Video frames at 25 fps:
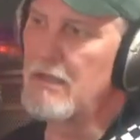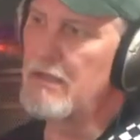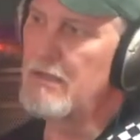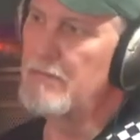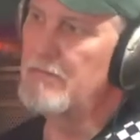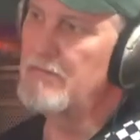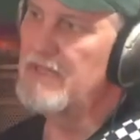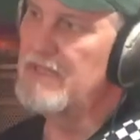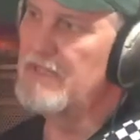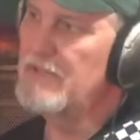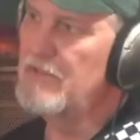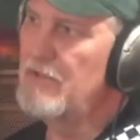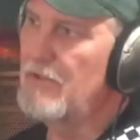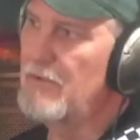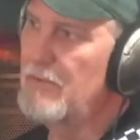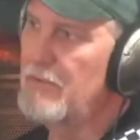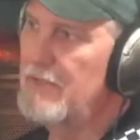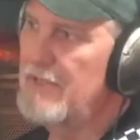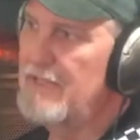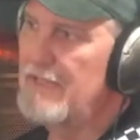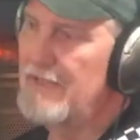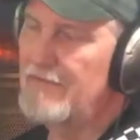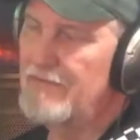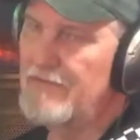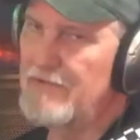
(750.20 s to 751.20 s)
They don't
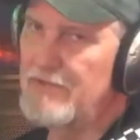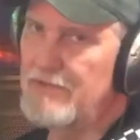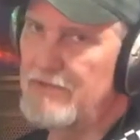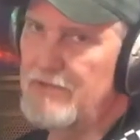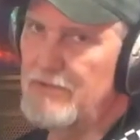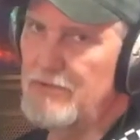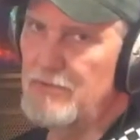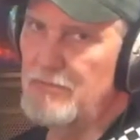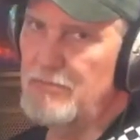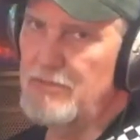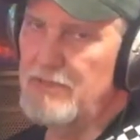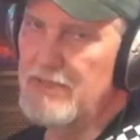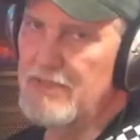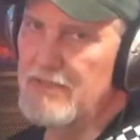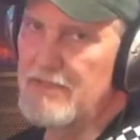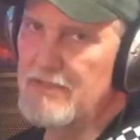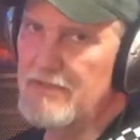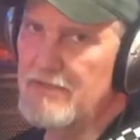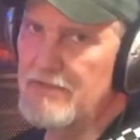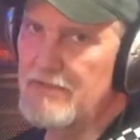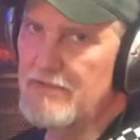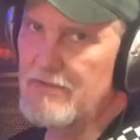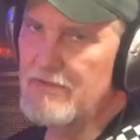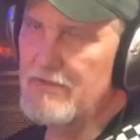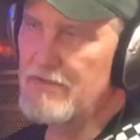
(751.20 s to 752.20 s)
have the two pins.
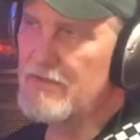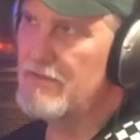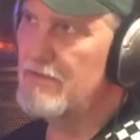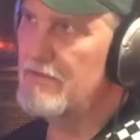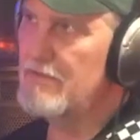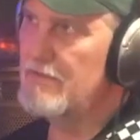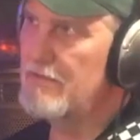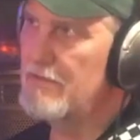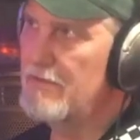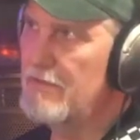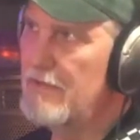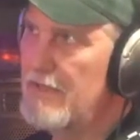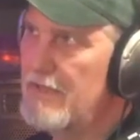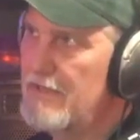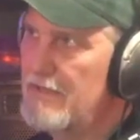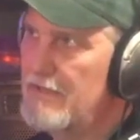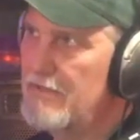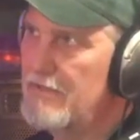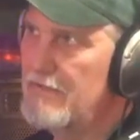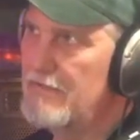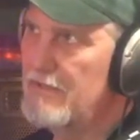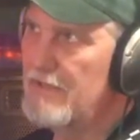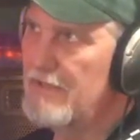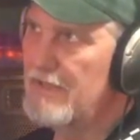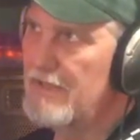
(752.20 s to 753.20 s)
There's a screw. I had to
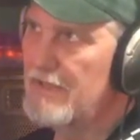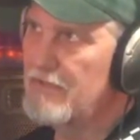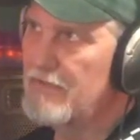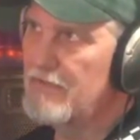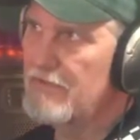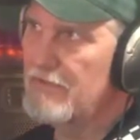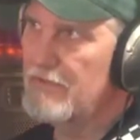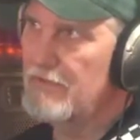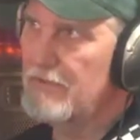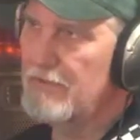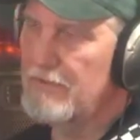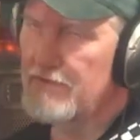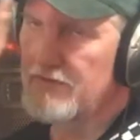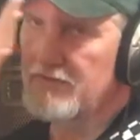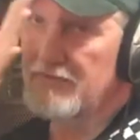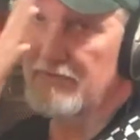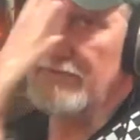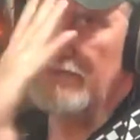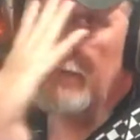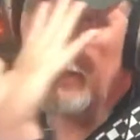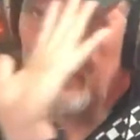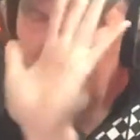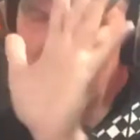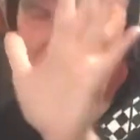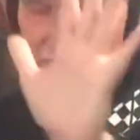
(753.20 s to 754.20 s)
drill extra holes for
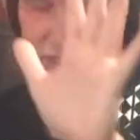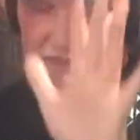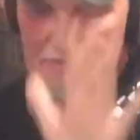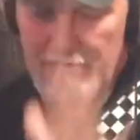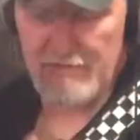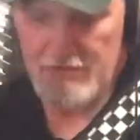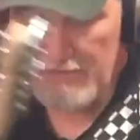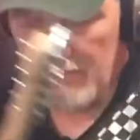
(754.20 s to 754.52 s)
that, but